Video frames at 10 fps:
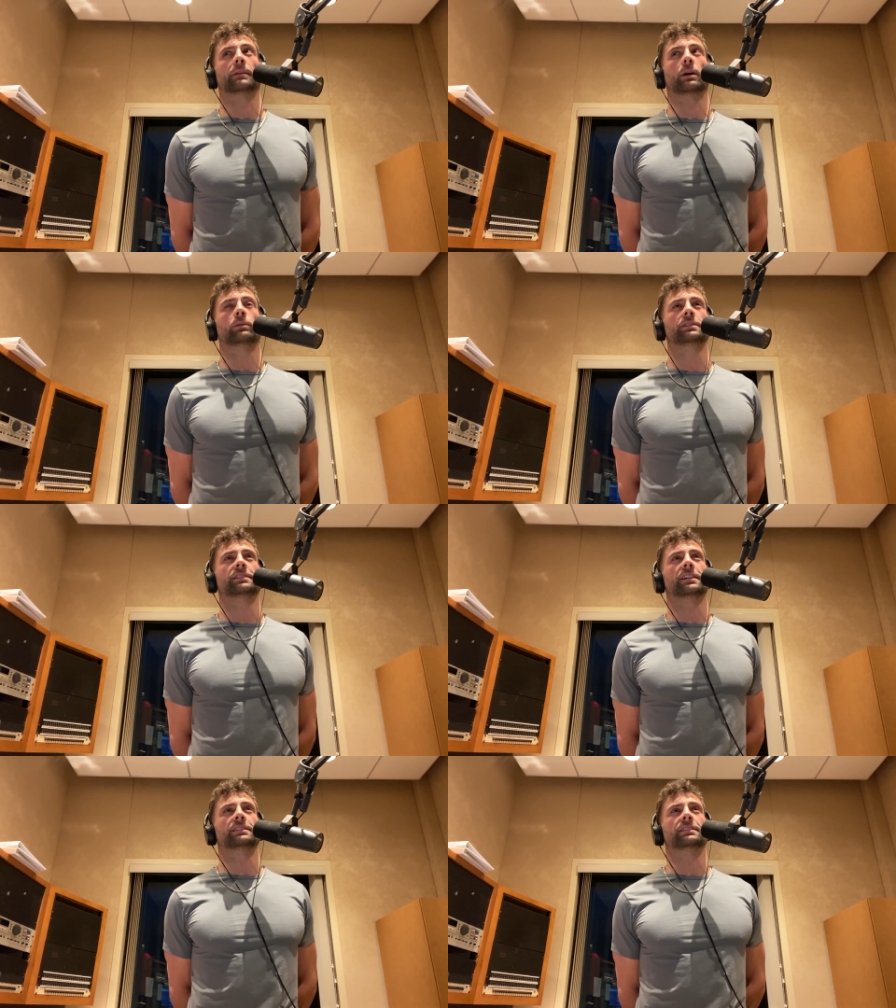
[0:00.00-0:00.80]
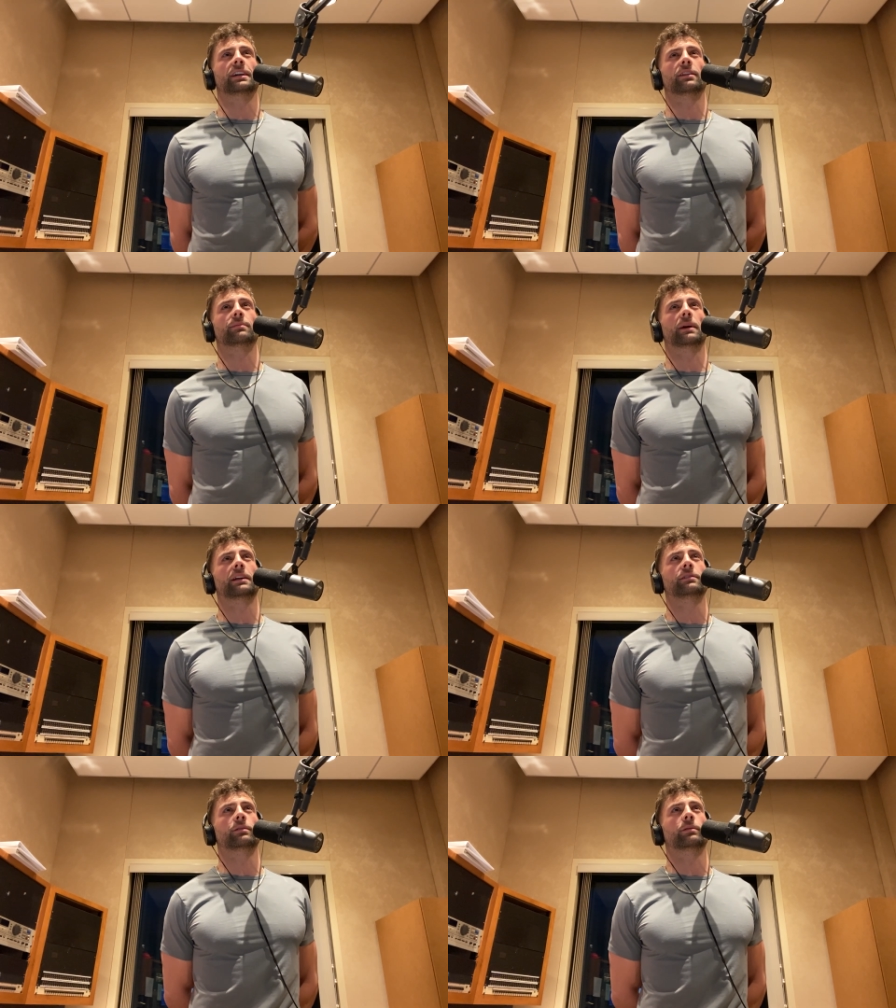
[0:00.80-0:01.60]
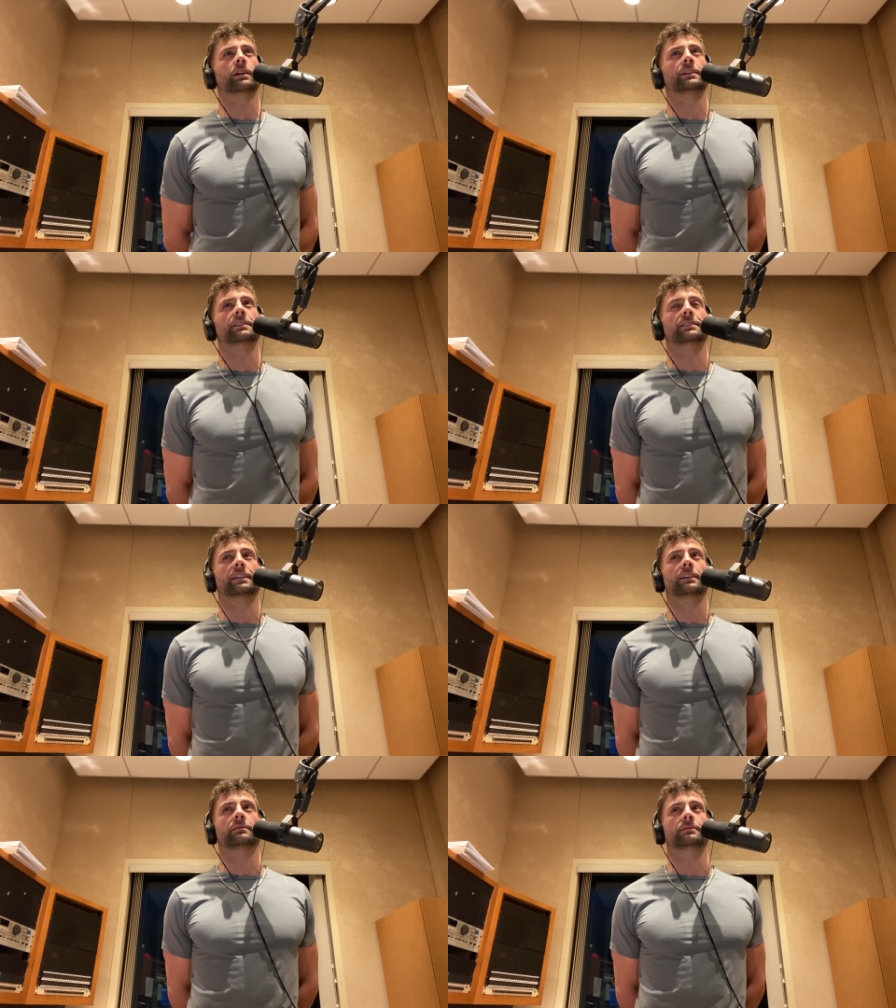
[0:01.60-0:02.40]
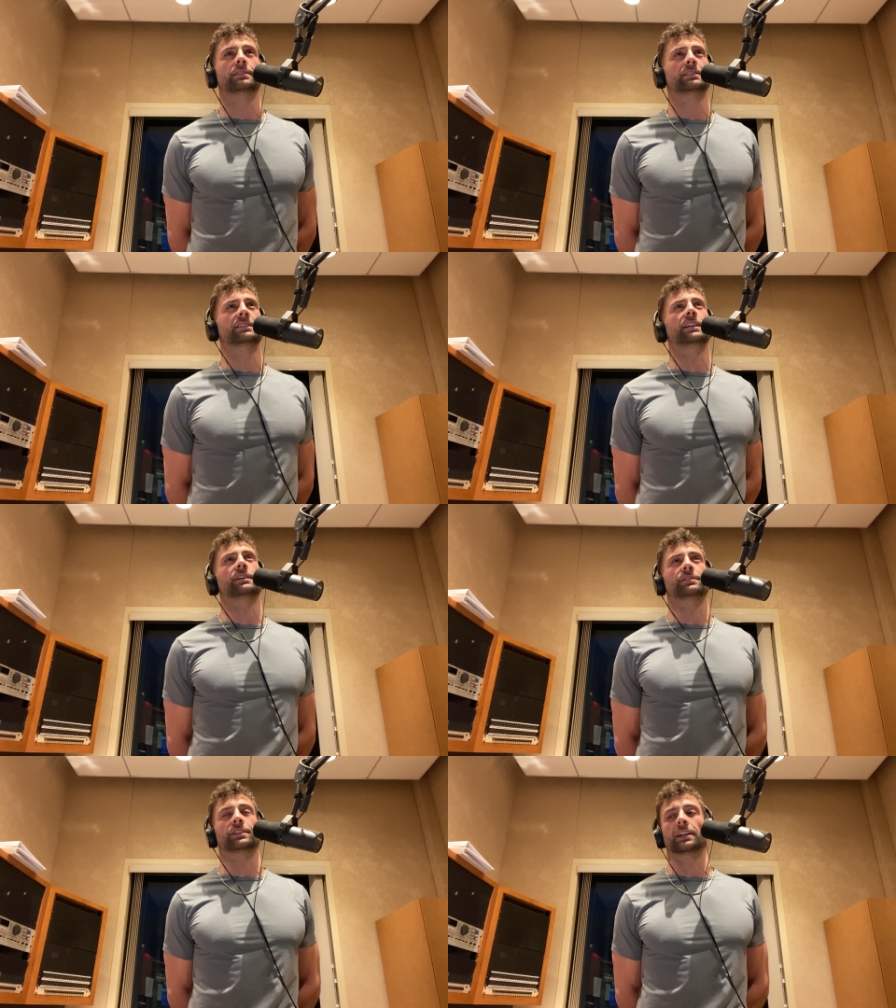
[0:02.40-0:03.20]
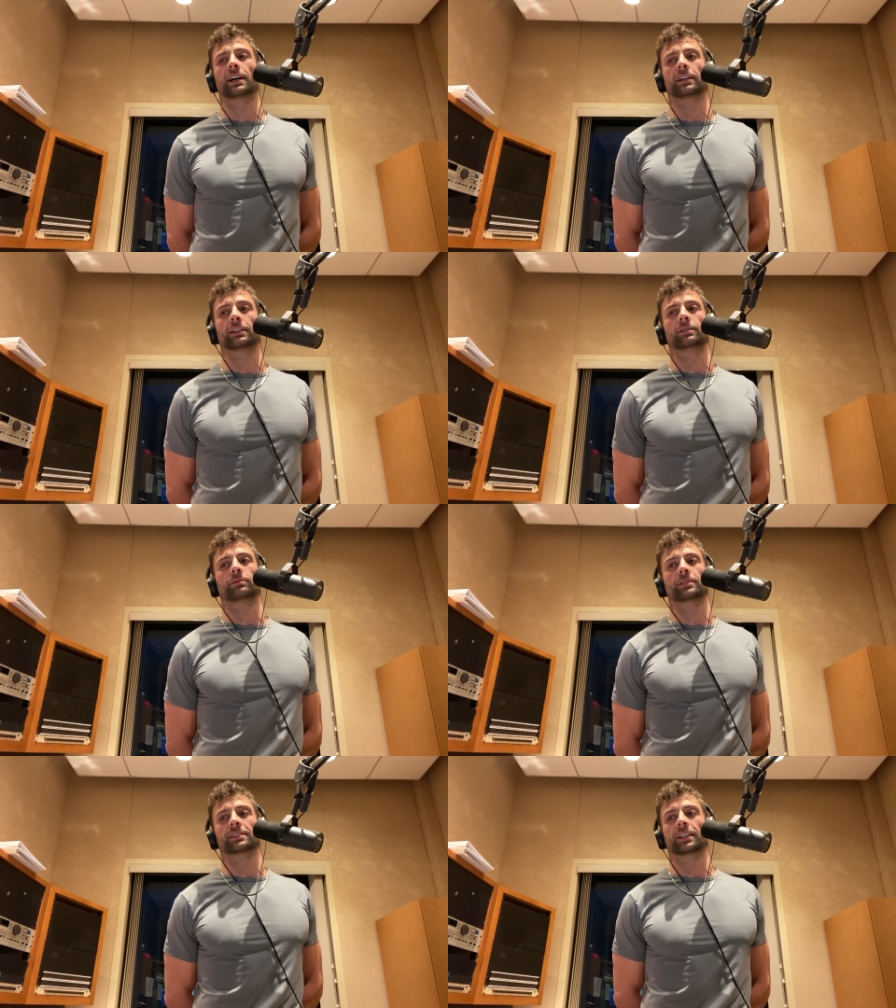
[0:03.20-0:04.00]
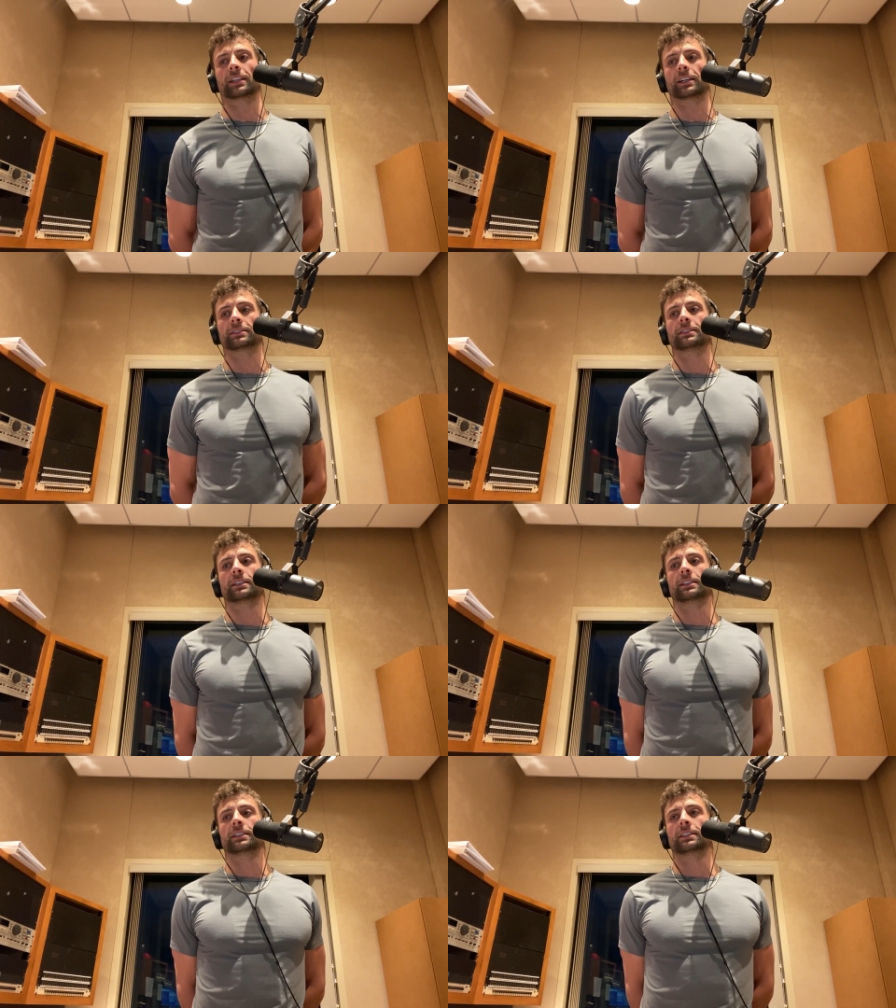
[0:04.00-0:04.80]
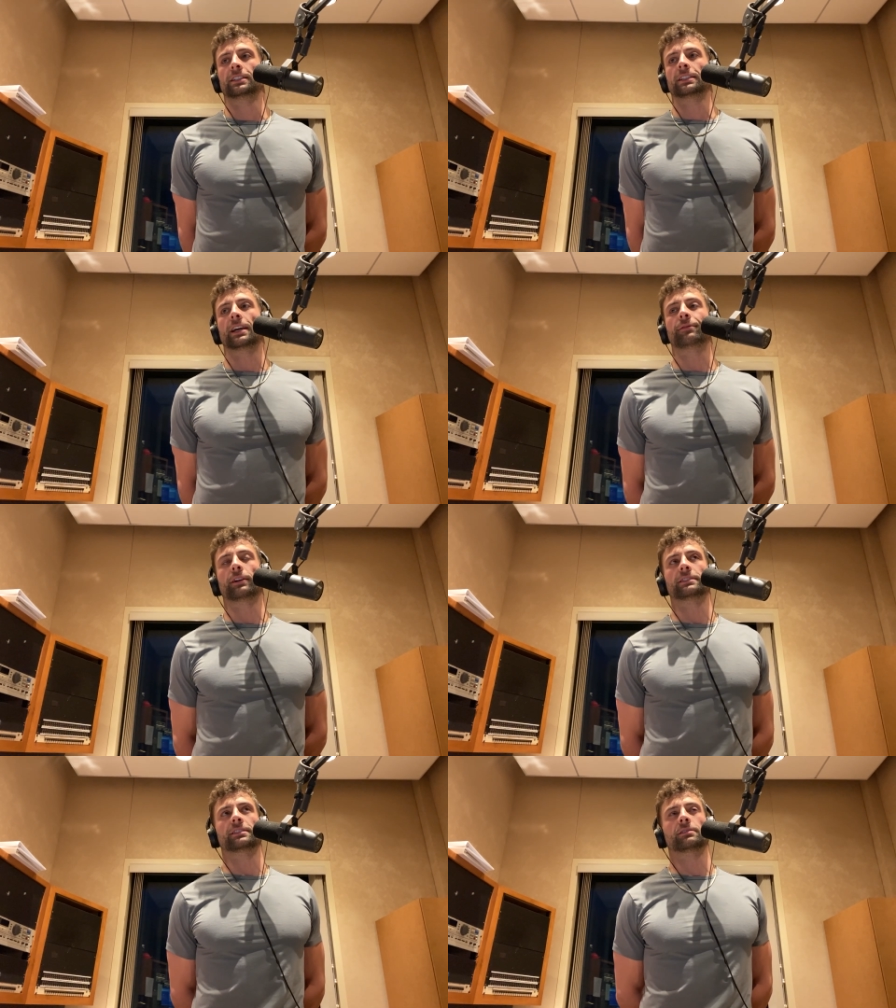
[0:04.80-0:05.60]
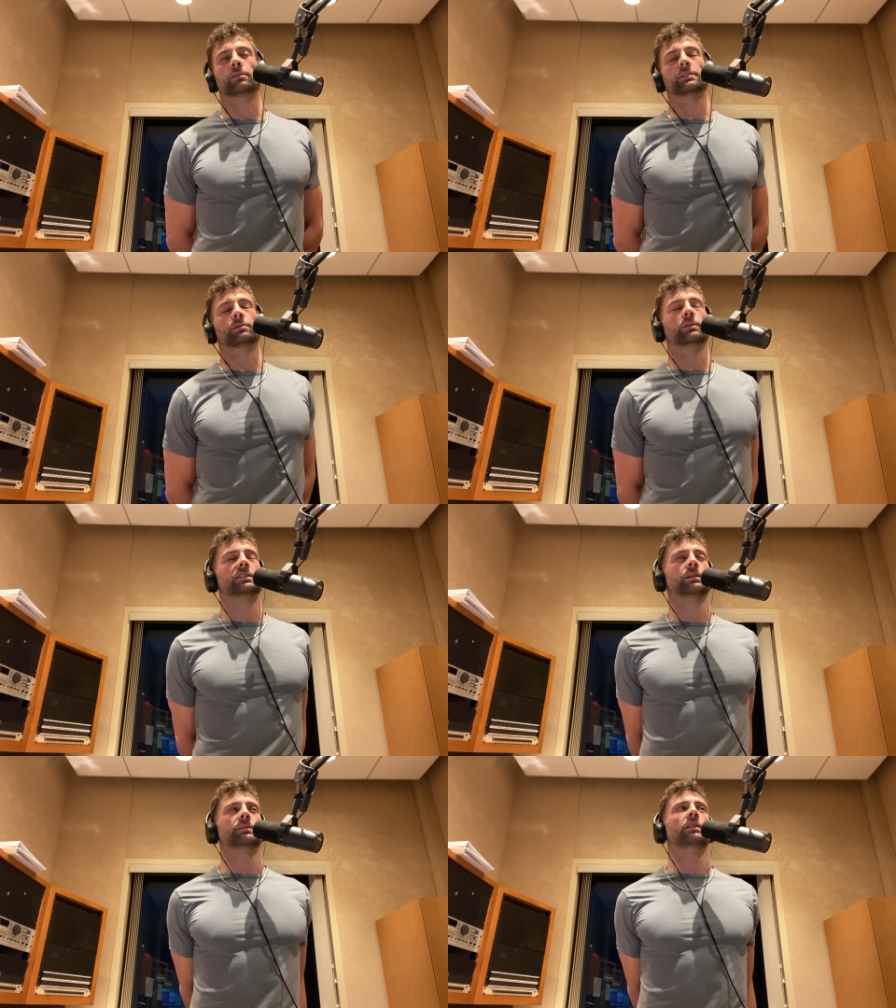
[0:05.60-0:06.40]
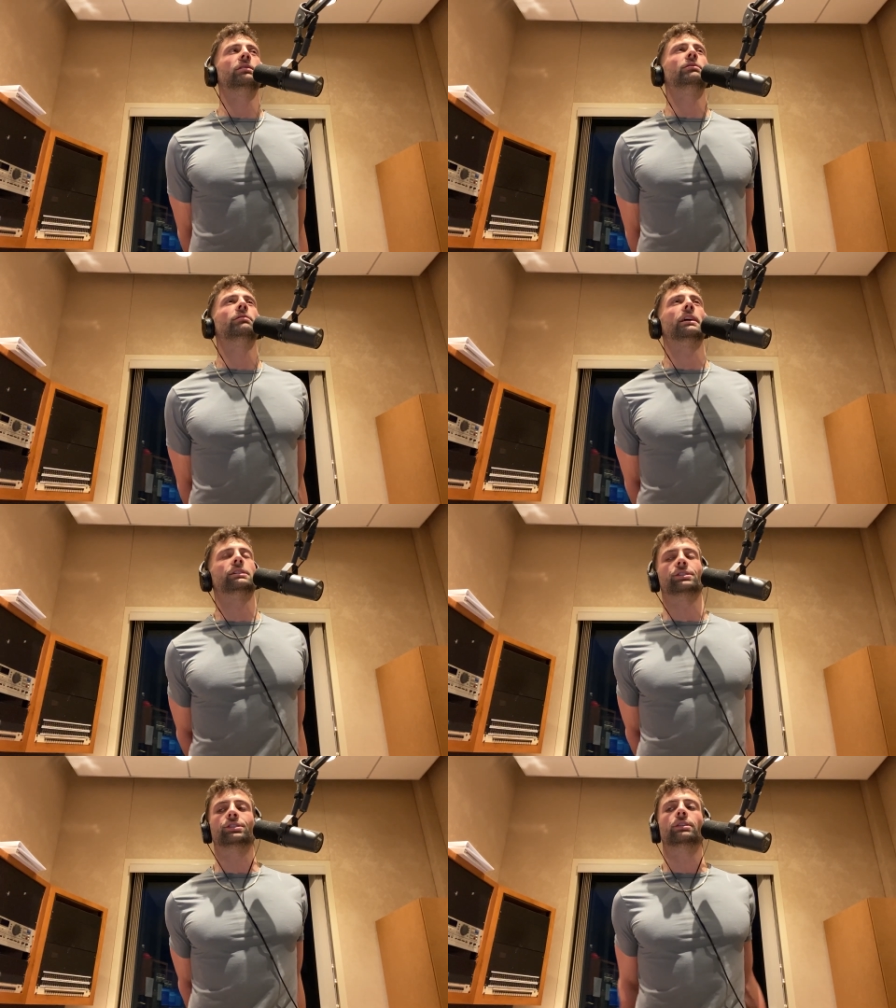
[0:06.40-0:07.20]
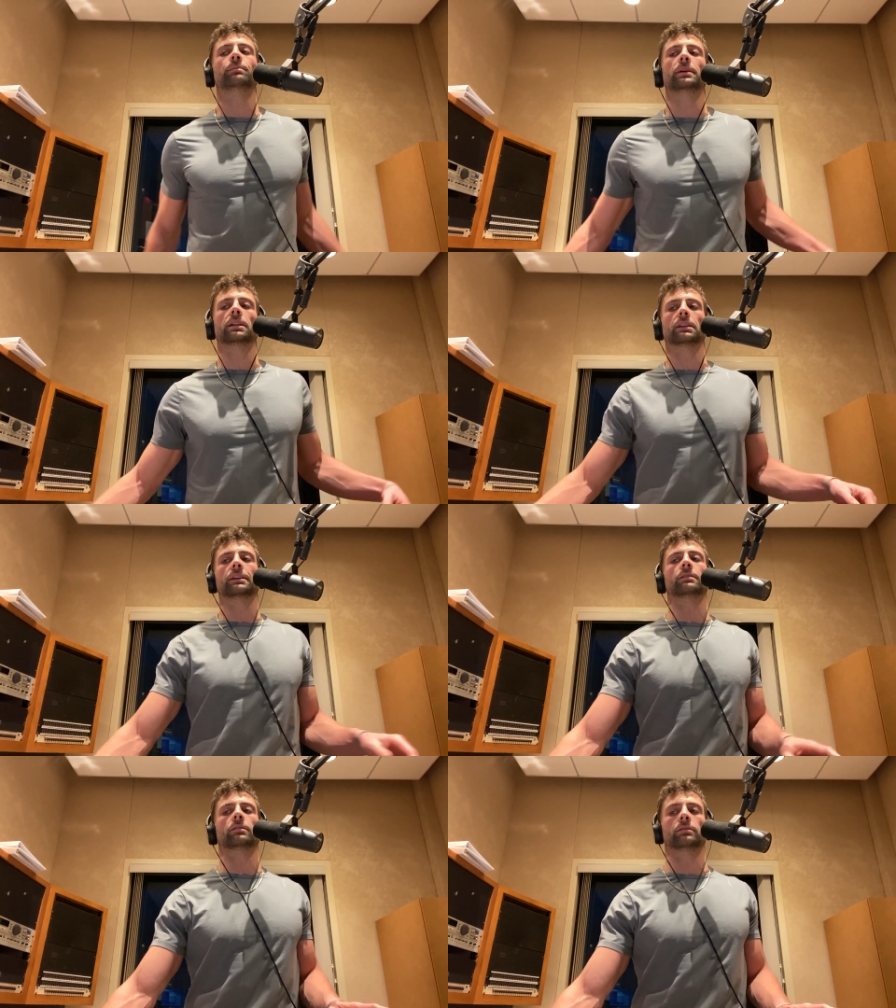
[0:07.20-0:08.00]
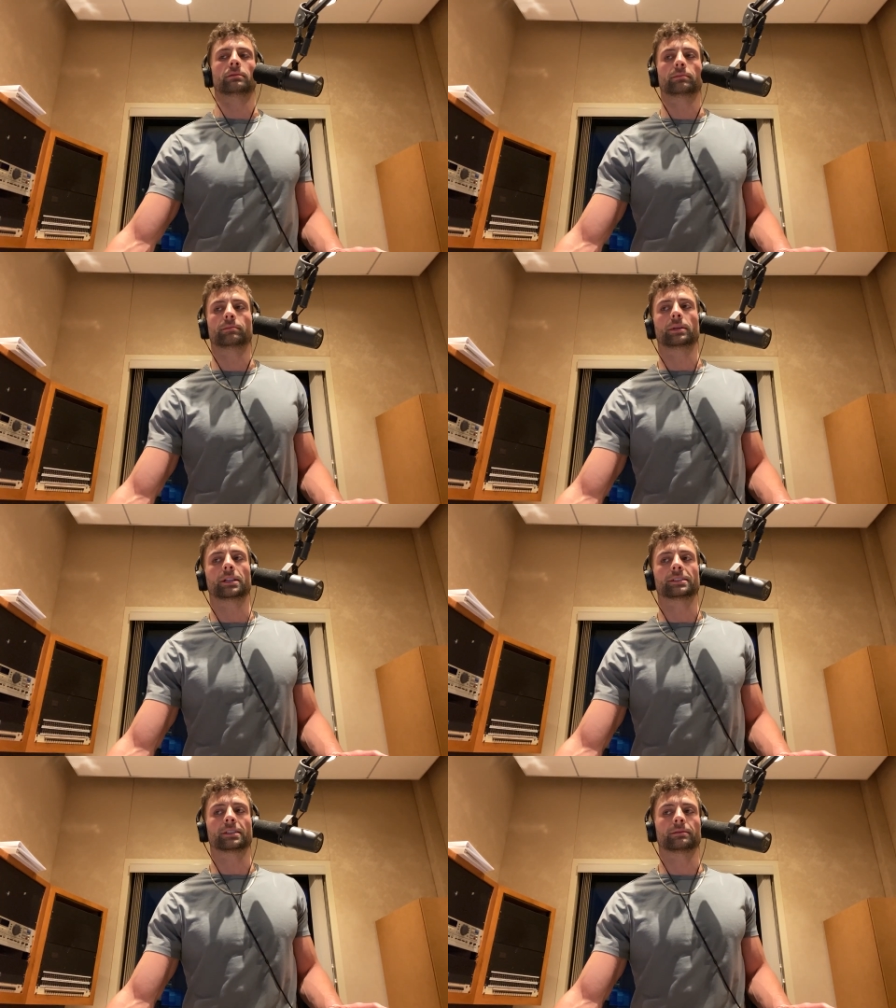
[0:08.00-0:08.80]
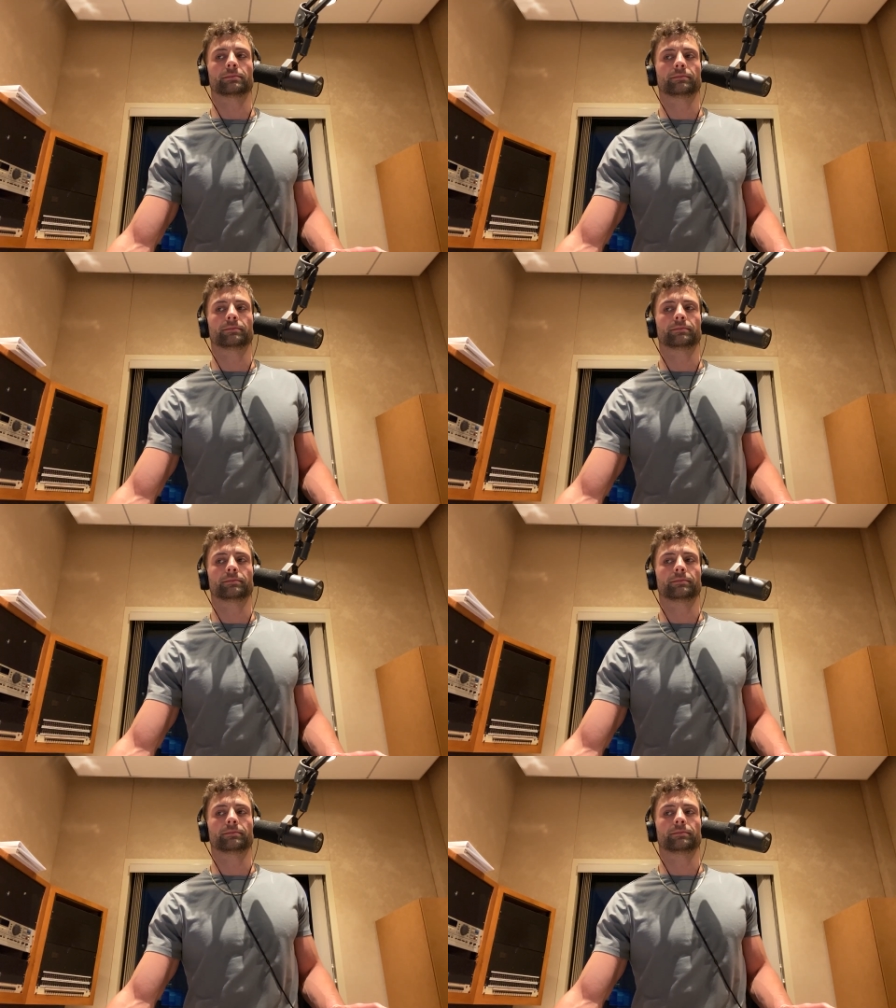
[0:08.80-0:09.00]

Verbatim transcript: I want to say South, I don't know where he is now, just near Chicago. We'll say that. K. Francis Norris, what's something you do that should be illegal but isn't?